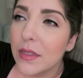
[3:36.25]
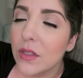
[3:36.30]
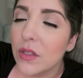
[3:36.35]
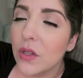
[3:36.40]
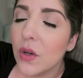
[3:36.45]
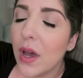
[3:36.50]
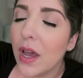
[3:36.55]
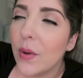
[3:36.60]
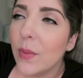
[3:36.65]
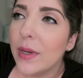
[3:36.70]

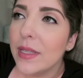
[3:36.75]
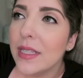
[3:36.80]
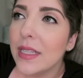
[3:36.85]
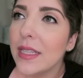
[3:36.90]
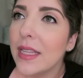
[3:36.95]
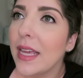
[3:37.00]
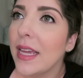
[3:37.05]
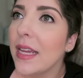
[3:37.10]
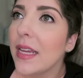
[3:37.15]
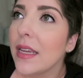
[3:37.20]
So I
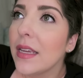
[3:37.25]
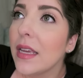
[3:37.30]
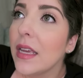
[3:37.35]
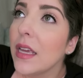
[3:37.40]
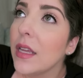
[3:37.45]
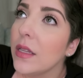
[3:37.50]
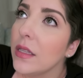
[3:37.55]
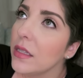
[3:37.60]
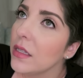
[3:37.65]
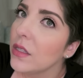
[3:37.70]
wasn't like,
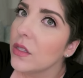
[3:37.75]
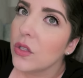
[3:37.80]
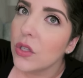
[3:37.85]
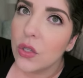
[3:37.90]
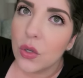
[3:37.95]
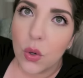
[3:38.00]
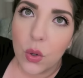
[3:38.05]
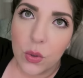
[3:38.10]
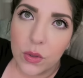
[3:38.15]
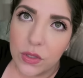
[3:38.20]
it's
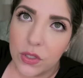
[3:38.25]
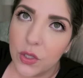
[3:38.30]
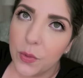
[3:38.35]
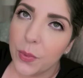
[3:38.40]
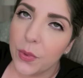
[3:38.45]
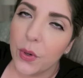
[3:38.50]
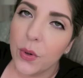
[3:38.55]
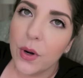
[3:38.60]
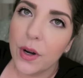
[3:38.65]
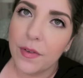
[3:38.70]
so
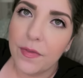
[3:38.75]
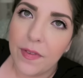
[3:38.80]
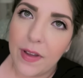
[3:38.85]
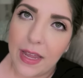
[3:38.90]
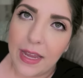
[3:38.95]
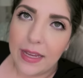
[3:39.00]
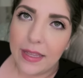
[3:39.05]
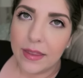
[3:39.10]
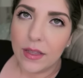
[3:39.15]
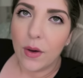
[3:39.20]
super
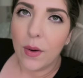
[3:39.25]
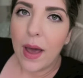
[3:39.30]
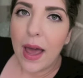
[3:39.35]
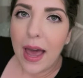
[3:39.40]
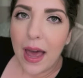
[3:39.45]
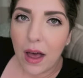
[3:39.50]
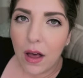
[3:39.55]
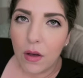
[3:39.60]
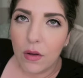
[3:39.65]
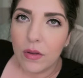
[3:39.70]
horrifying though
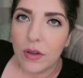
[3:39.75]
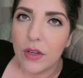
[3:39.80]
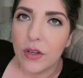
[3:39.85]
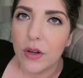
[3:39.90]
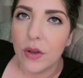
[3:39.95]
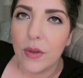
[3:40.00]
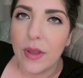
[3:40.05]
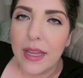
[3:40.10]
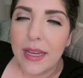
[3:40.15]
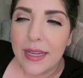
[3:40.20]
how, you
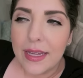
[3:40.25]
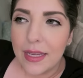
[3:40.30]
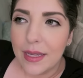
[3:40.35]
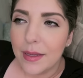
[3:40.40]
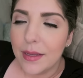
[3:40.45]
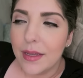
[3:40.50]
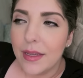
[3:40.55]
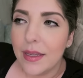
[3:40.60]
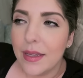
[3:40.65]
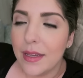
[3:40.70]
know, like
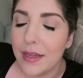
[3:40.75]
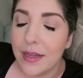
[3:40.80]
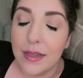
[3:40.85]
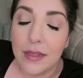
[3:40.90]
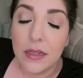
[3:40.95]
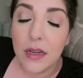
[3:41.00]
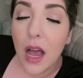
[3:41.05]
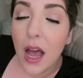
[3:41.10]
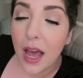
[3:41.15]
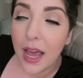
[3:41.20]
he,
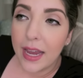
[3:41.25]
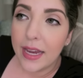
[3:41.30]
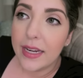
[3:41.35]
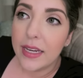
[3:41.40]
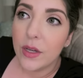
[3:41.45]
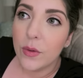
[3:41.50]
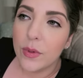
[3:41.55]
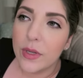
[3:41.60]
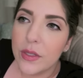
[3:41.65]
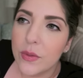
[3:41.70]
he
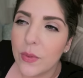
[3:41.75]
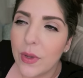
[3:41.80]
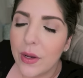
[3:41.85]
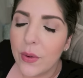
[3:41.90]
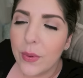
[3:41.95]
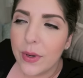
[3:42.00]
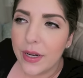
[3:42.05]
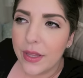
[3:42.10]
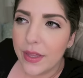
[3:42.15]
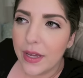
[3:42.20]
died. He was
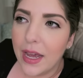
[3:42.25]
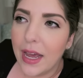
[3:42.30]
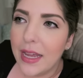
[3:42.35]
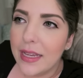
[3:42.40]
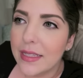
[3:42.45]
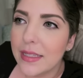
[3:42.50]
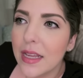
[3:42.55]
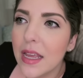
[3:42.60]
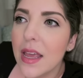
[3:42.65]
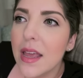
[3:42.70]
like one of the
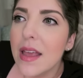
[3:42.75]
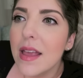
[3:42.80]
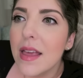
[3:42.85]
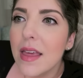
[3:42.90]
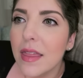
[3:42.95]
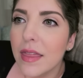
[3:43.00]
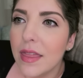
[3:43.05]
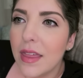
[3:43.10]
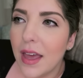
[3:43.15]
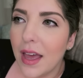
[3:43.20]
guys
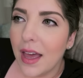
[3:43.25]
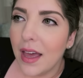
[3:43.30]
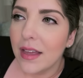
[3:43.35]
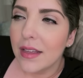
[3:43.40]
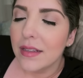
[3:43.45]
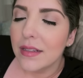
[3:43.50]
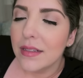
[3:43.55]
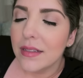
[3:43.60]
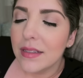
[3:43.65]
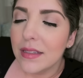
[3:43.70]

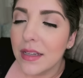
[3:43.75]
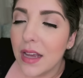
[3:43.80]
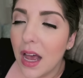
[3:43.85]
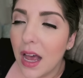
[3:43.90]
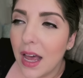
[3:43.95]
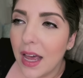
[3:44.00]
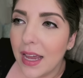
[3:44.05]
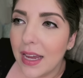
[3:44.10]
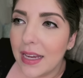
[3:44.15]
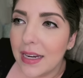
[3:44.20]
that
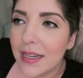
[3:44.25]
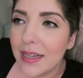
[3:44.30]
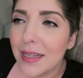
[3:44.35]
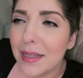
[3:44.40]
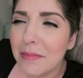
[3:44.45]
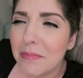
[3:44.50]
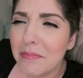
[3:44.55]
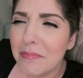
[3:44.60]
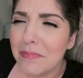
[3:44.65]
died.